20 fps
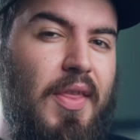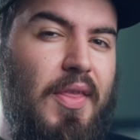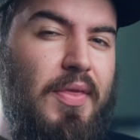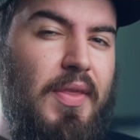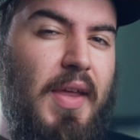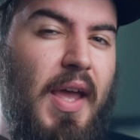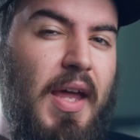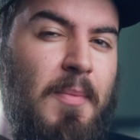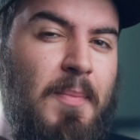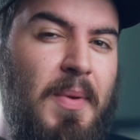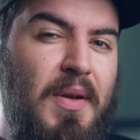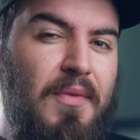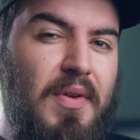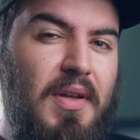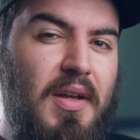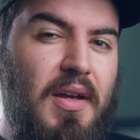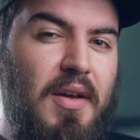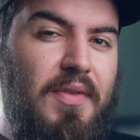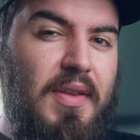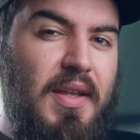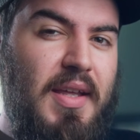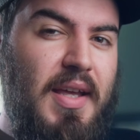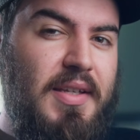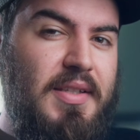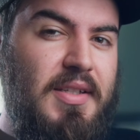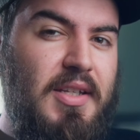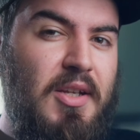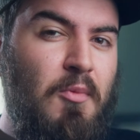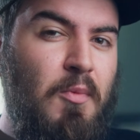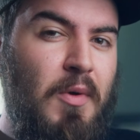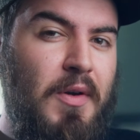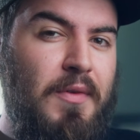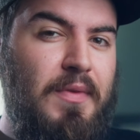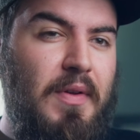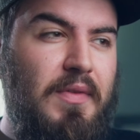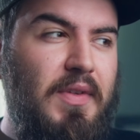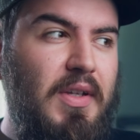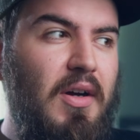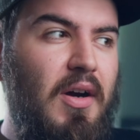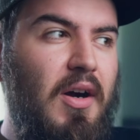The added benefit of the
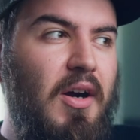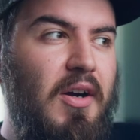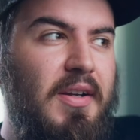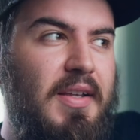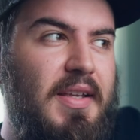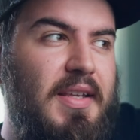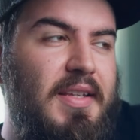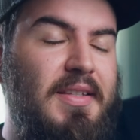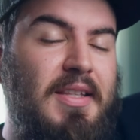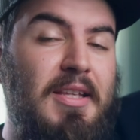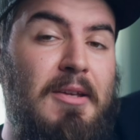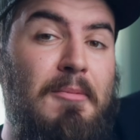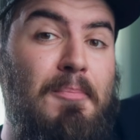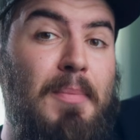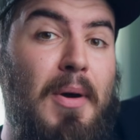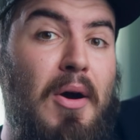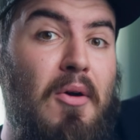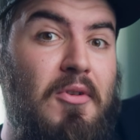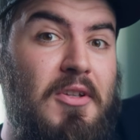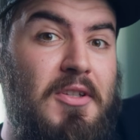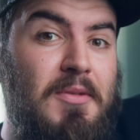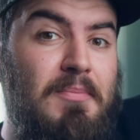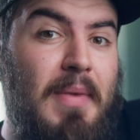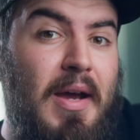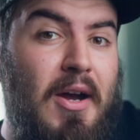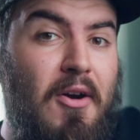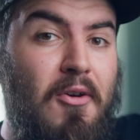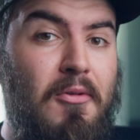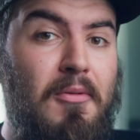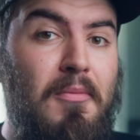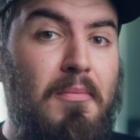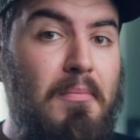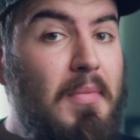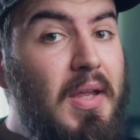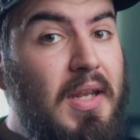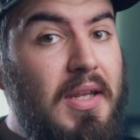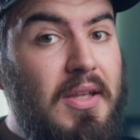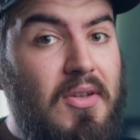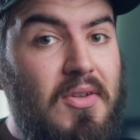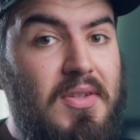SD150R is the Bones mount,
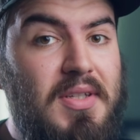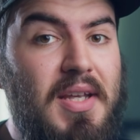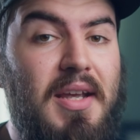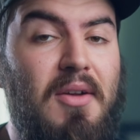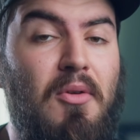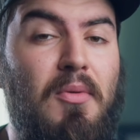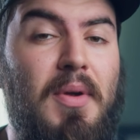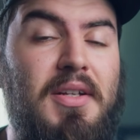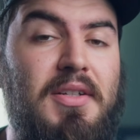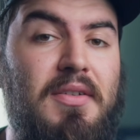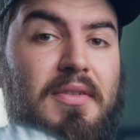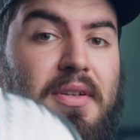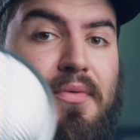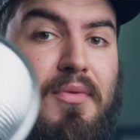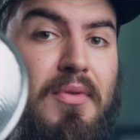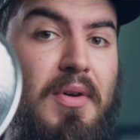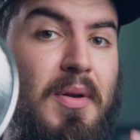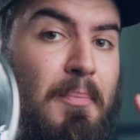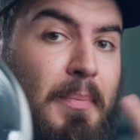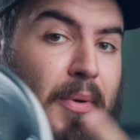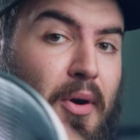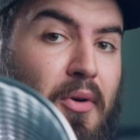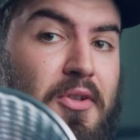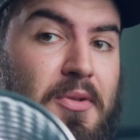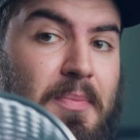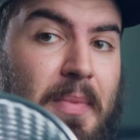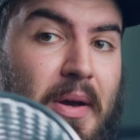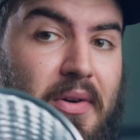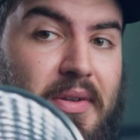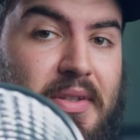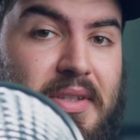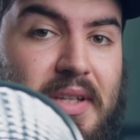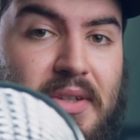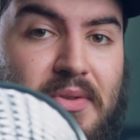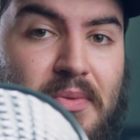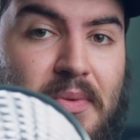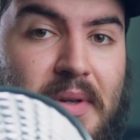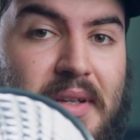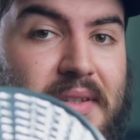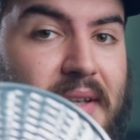meaning you take a range of different Bones mount
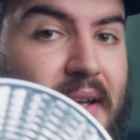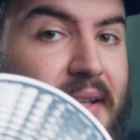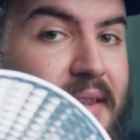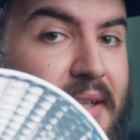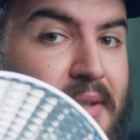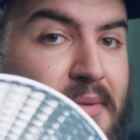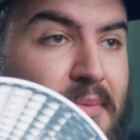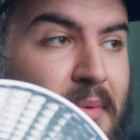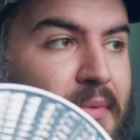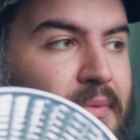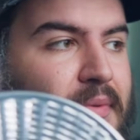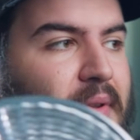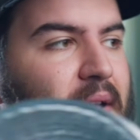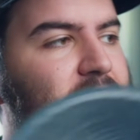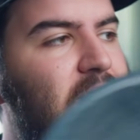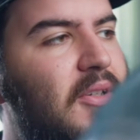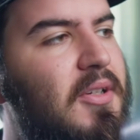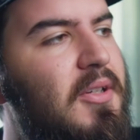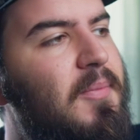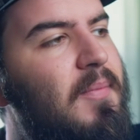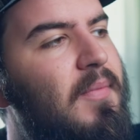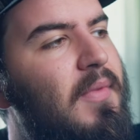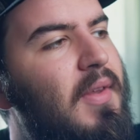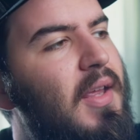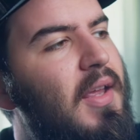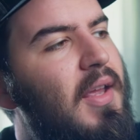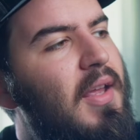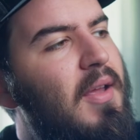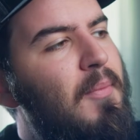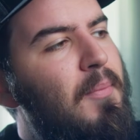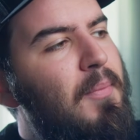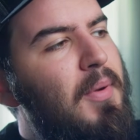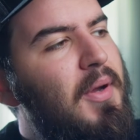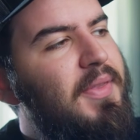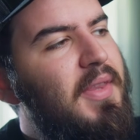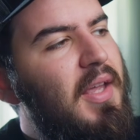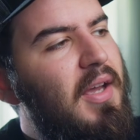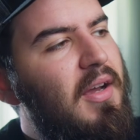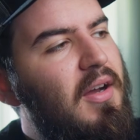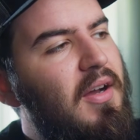accessories like this reflector,
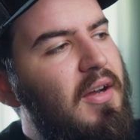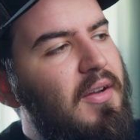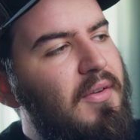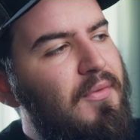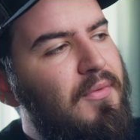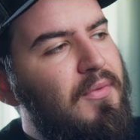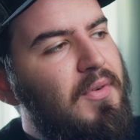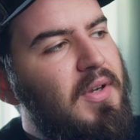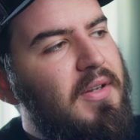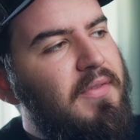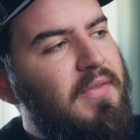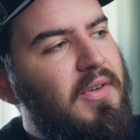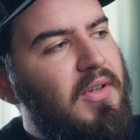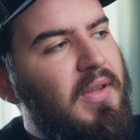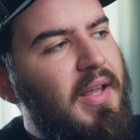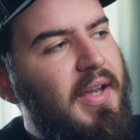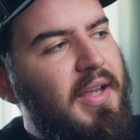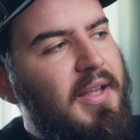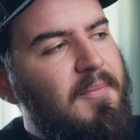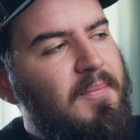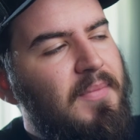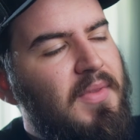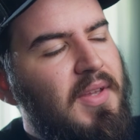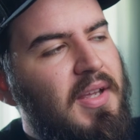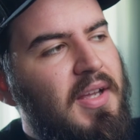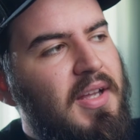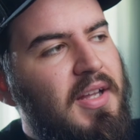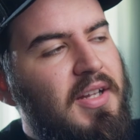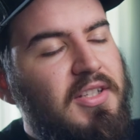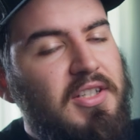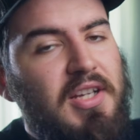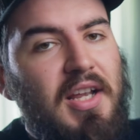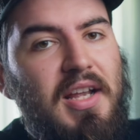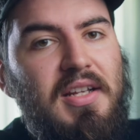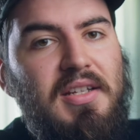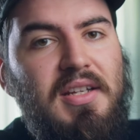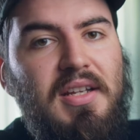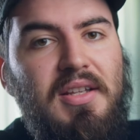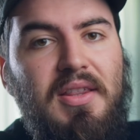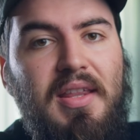put that on front of your light,
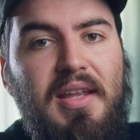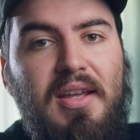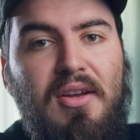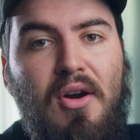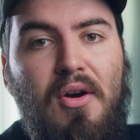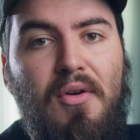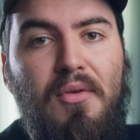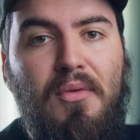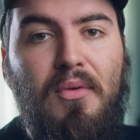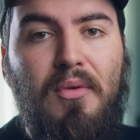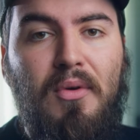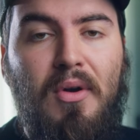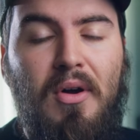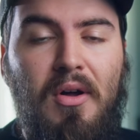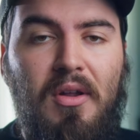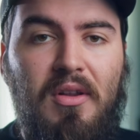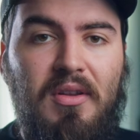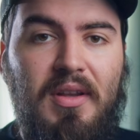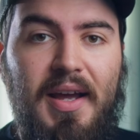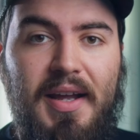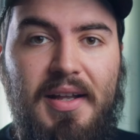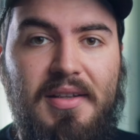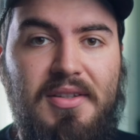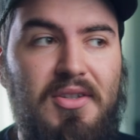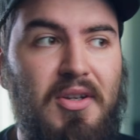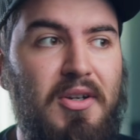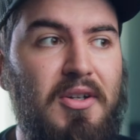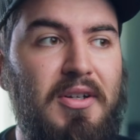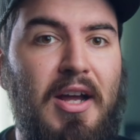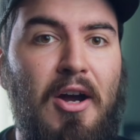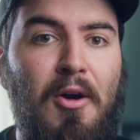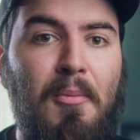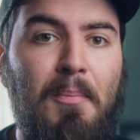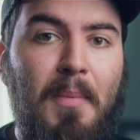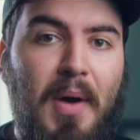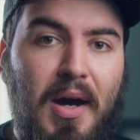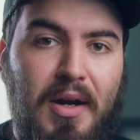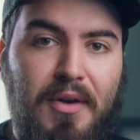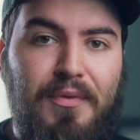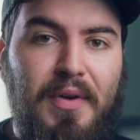changing the overall light. So you're now
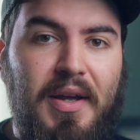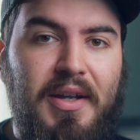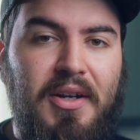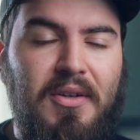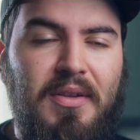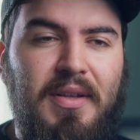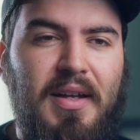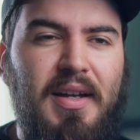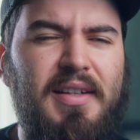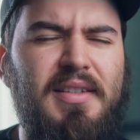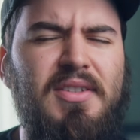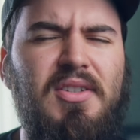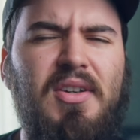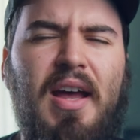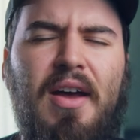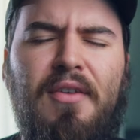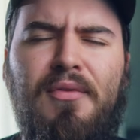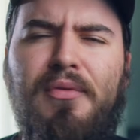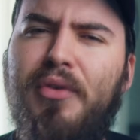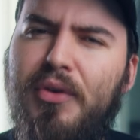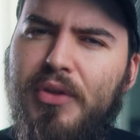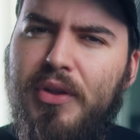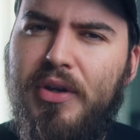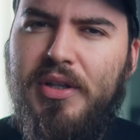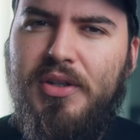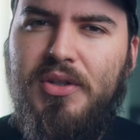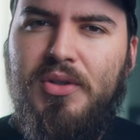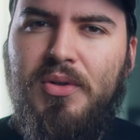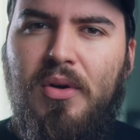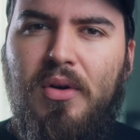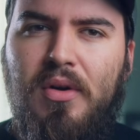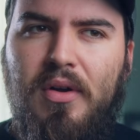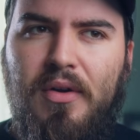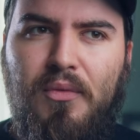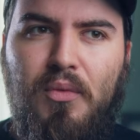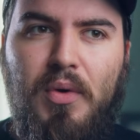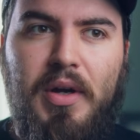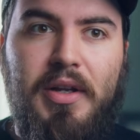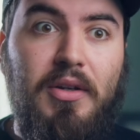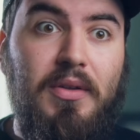modifying your light to have further control
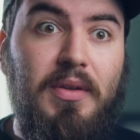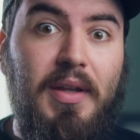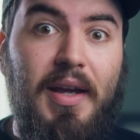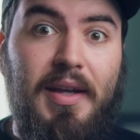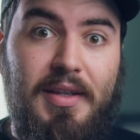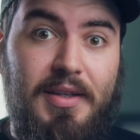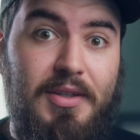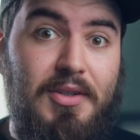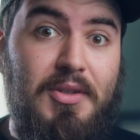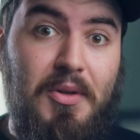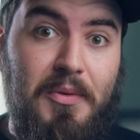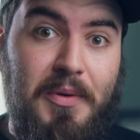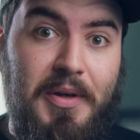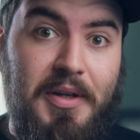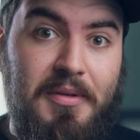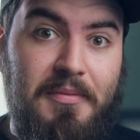of what your light is doing.